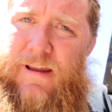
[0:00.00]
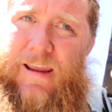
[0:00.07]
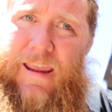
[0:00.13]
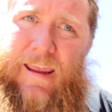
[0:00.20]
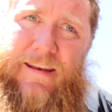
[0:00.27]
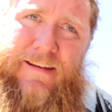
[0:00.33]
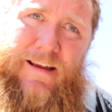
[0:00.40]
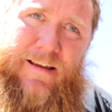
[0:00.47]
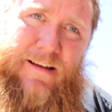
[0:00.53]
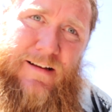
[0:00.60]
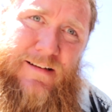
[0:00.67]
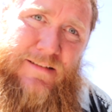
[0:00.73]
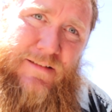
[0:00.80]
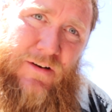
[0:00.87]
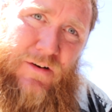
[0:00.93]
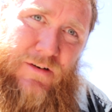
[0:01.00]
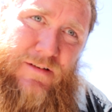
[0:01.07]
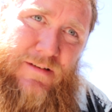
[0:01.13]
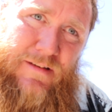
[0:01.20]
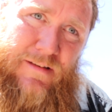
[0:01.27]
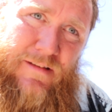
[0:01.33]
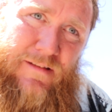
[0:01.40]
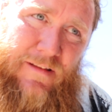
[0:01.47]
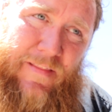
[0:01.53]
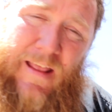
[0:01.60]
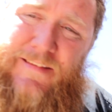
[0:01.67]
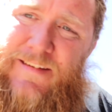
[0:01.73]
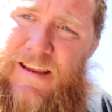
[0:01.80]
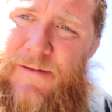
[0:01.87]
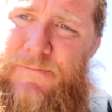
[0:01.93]
And so then
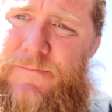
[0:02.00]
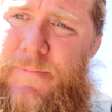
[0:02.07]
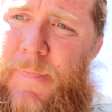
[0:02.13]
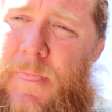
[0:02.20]
that's it.